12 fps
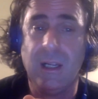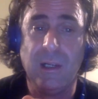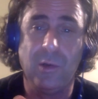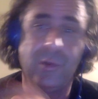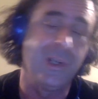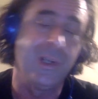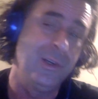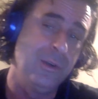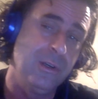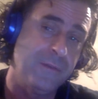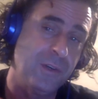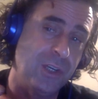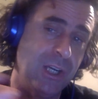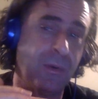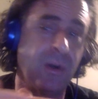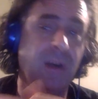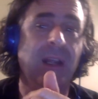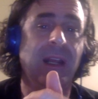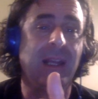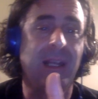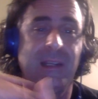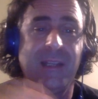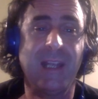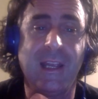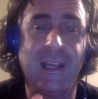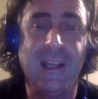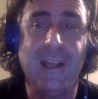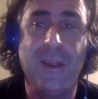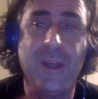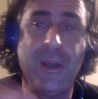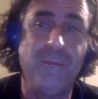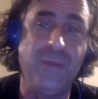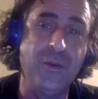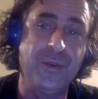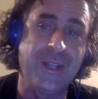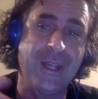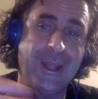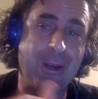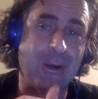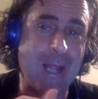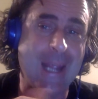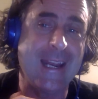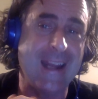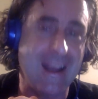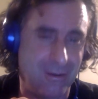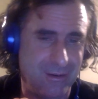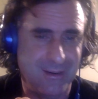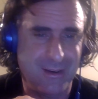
who's going to do it for cheaper and take the abuse that they're laying out.